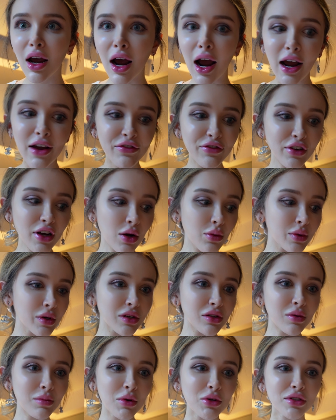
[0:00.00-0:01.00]
I forgot one of
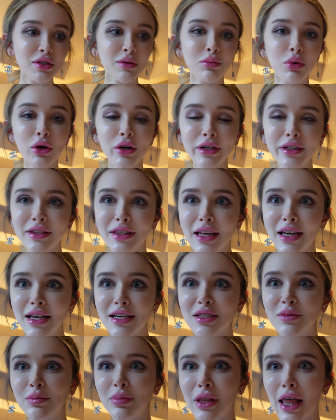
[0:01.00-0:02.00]
the most important
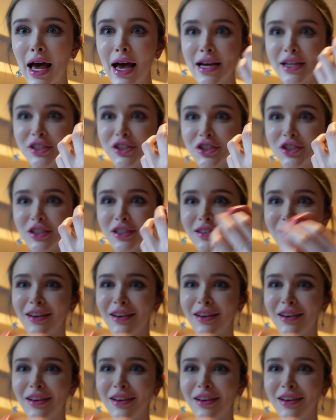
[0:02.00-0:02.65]
things, blush.